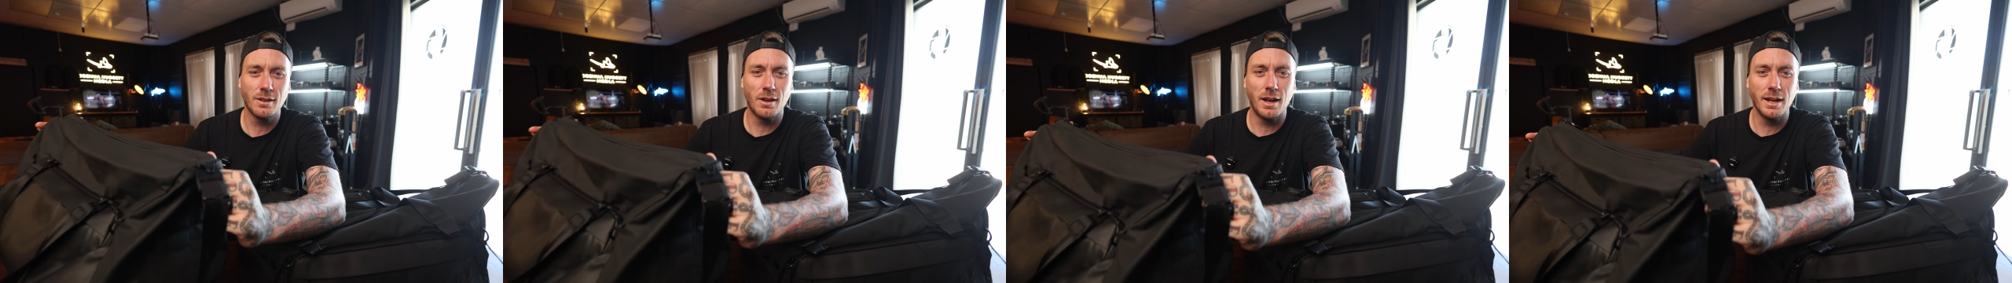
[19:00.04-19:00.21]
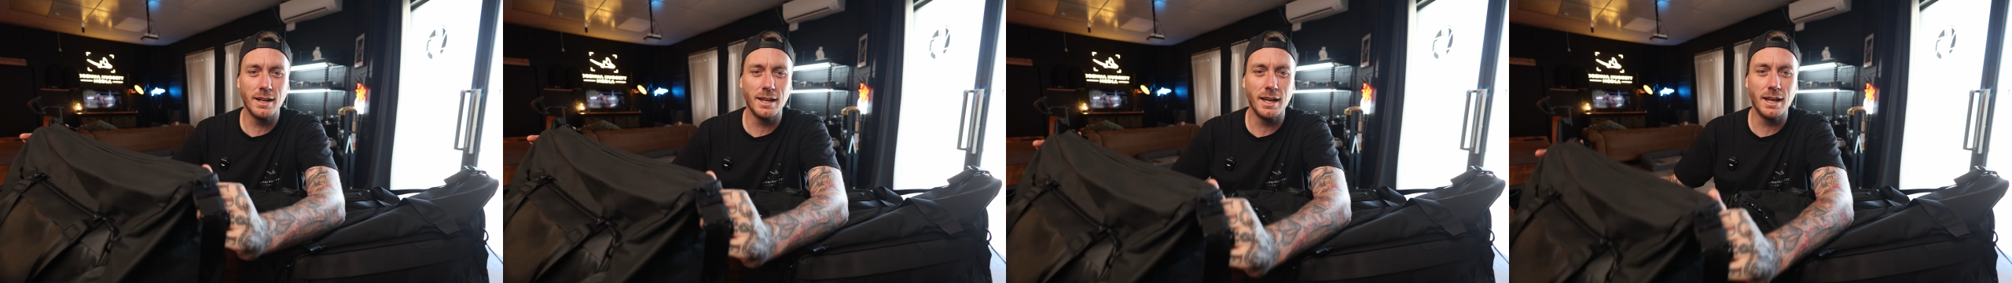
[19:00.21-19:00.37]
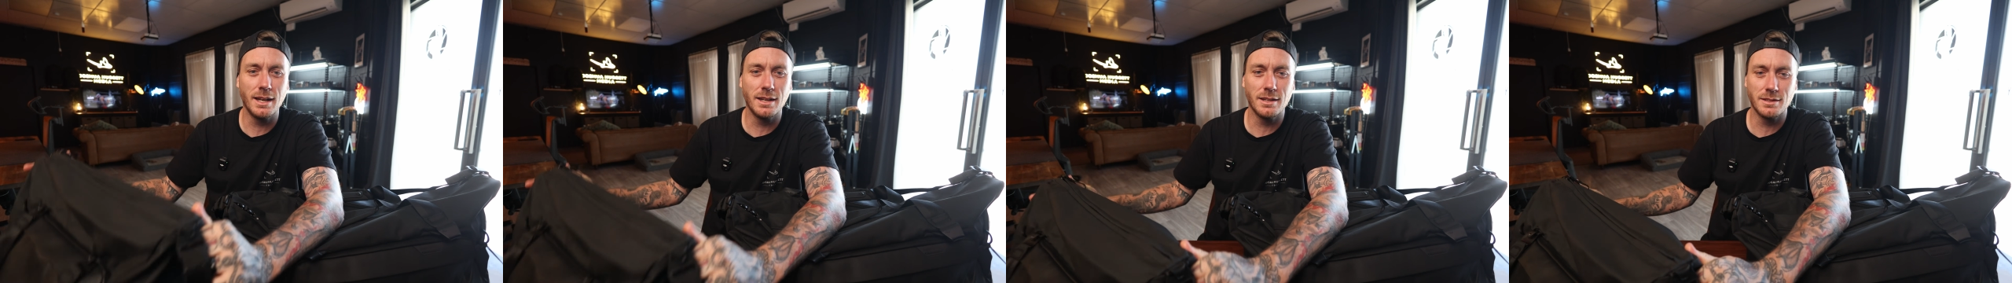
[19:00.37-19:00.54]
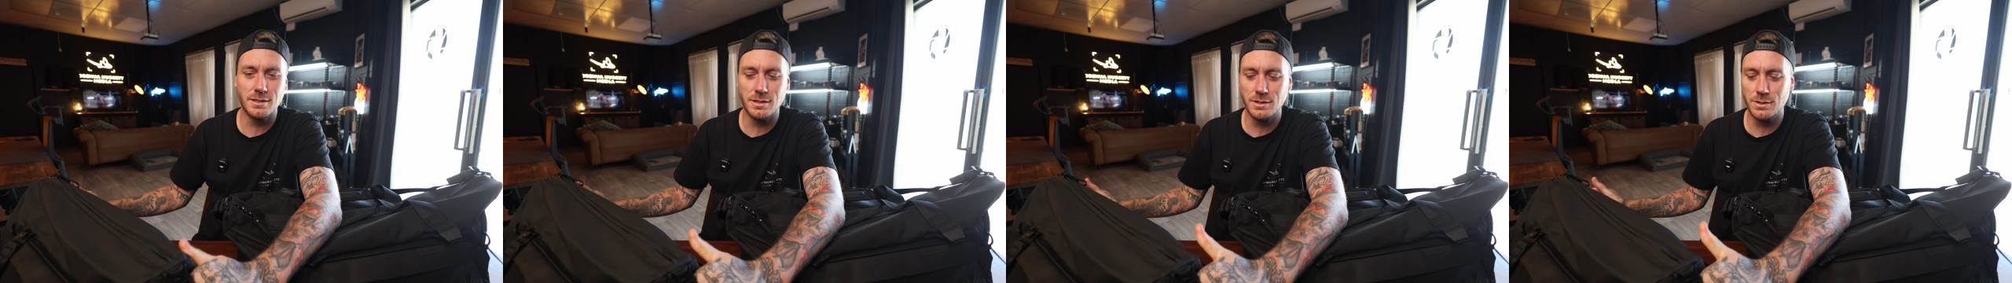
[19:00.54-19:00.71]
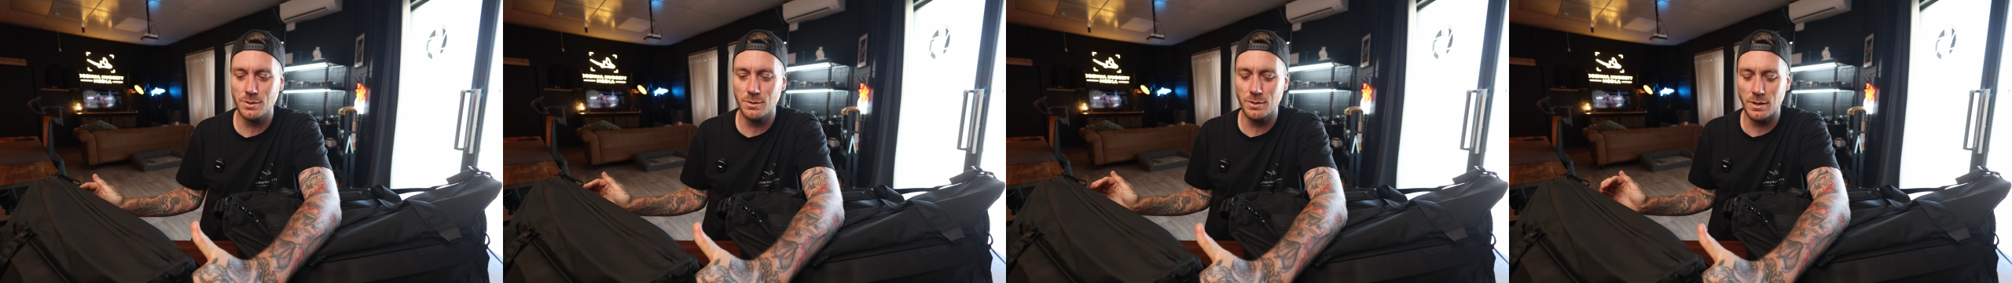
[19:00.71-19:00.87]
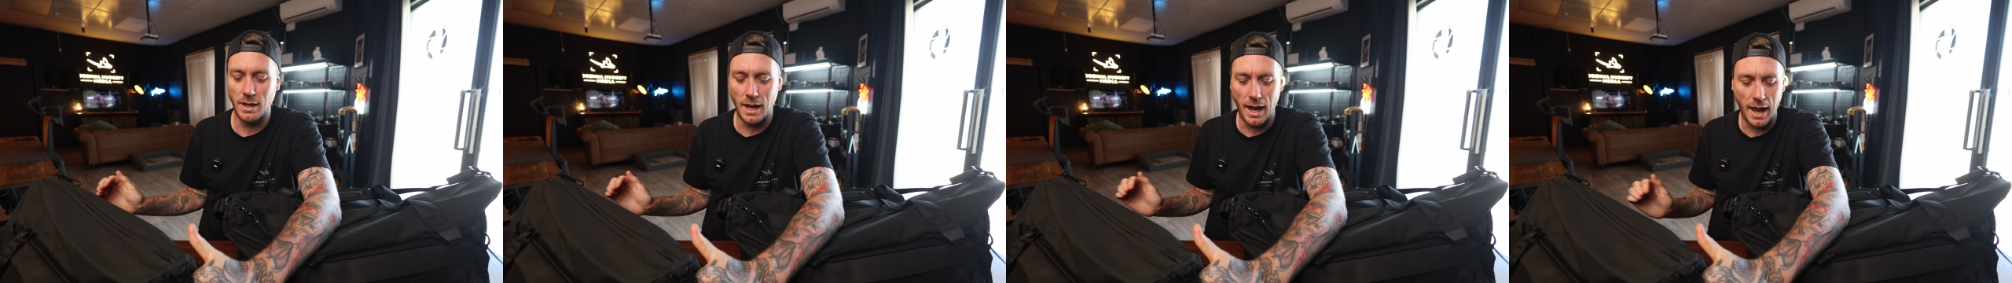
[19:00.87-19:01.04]
that I need it to
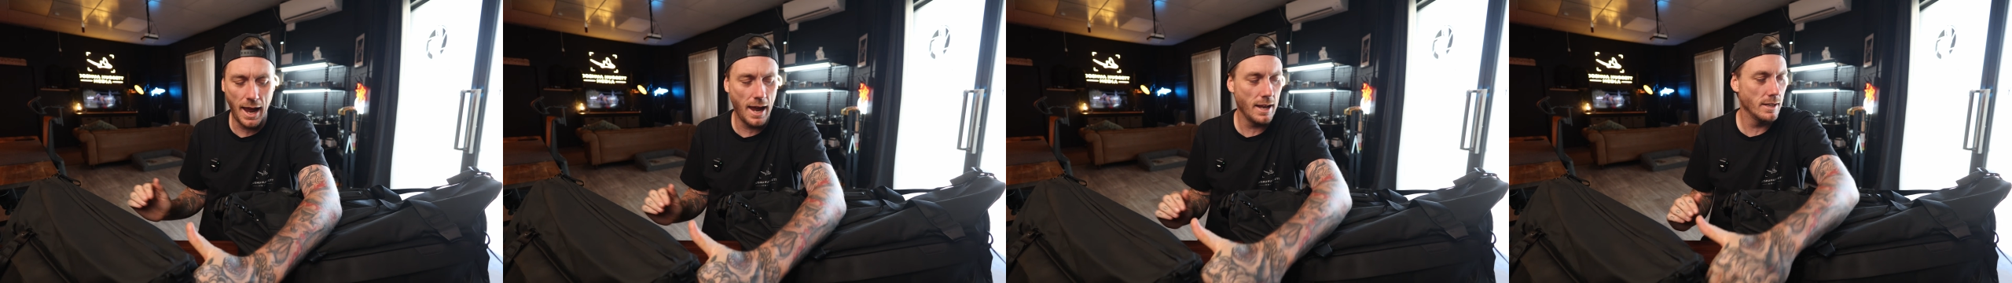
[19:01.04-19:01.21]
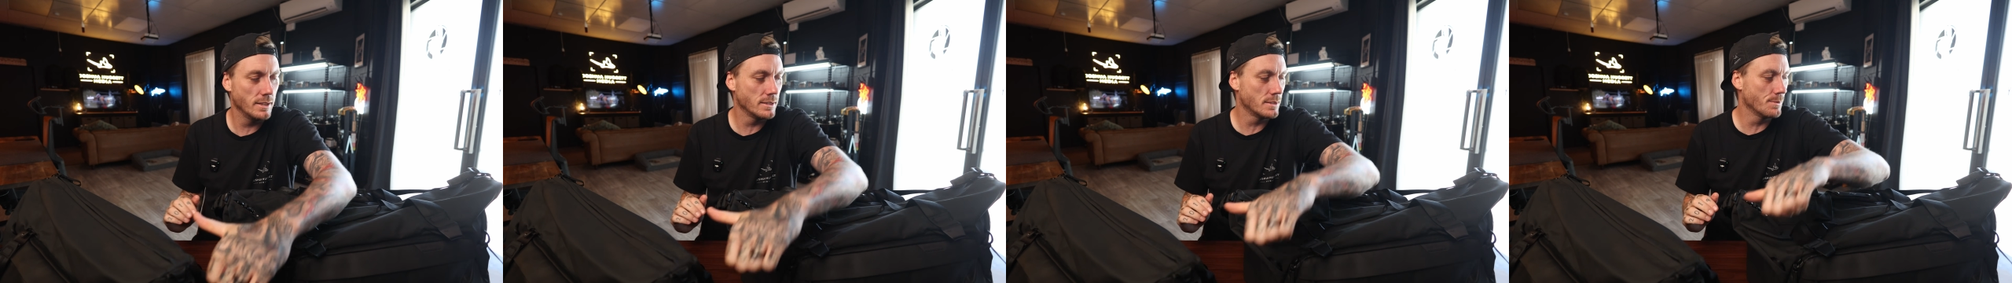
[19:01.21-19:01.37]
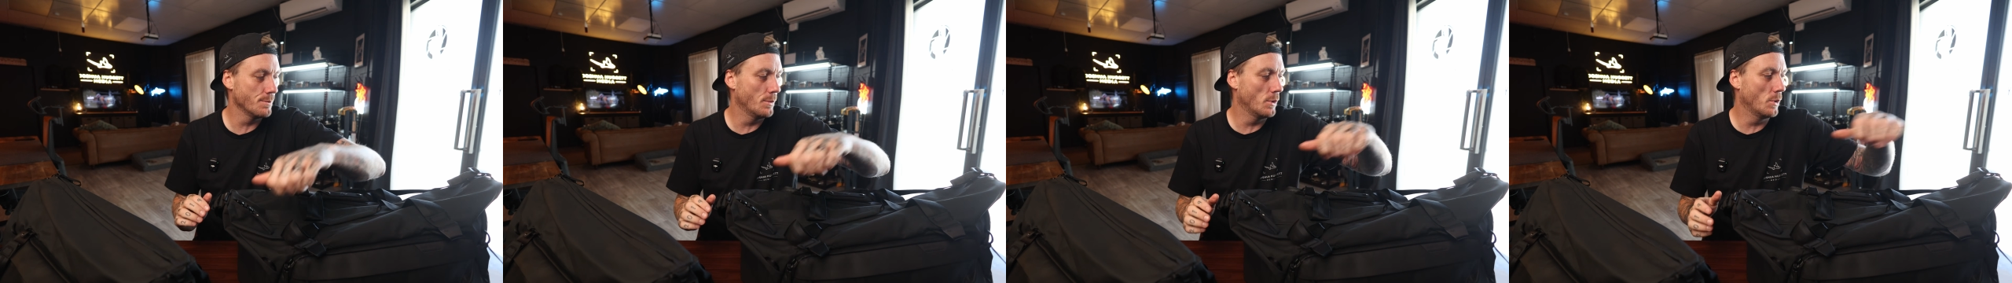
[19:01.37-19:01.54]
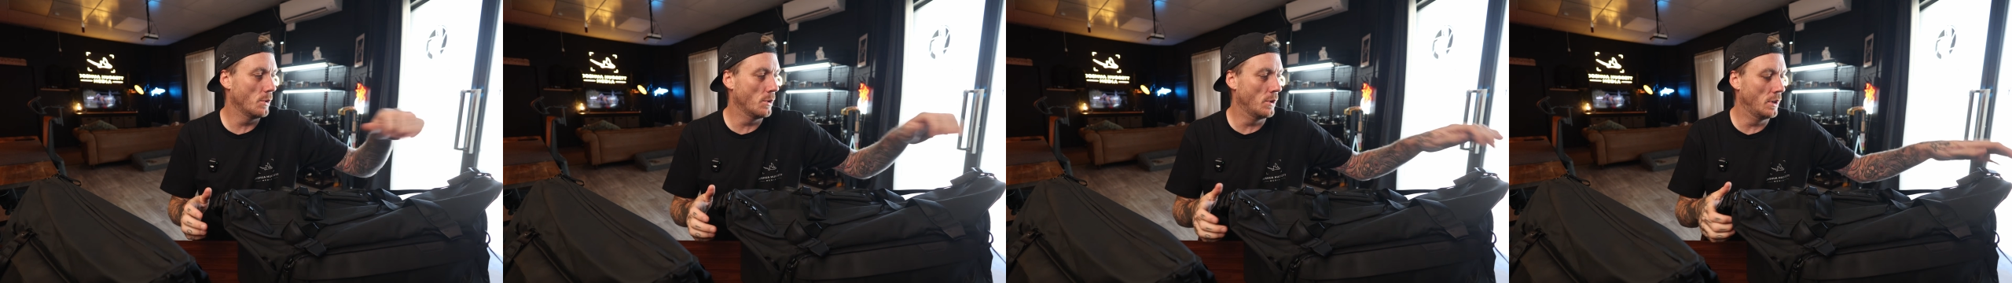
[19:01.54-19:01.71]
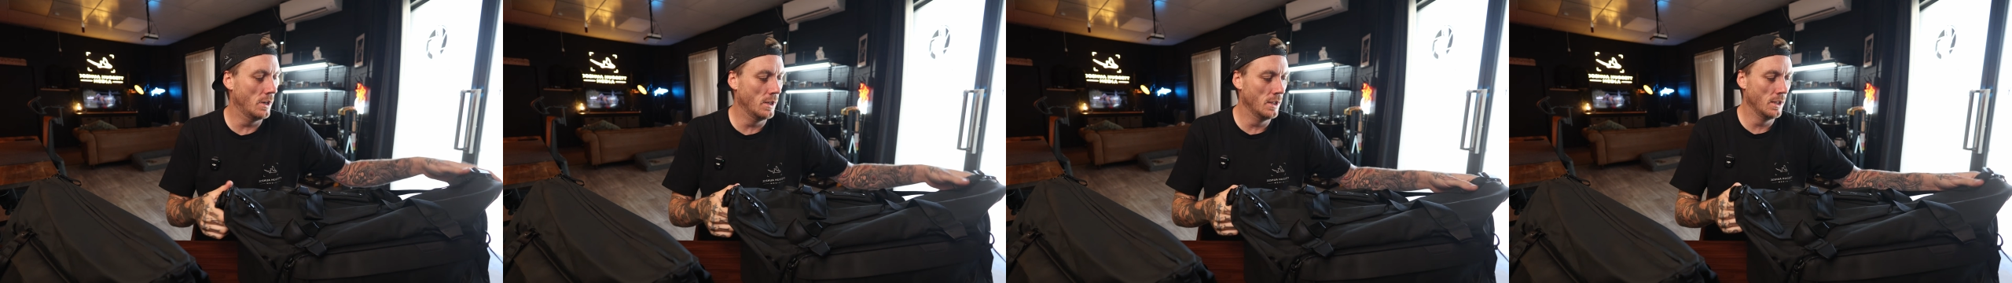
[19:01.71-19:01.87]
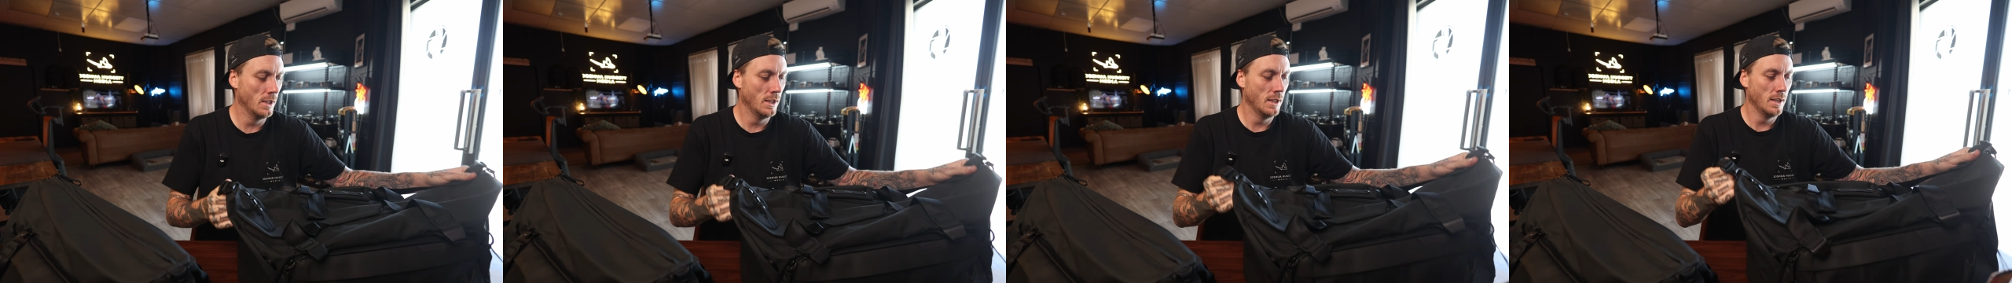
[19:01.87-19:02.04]
do and more.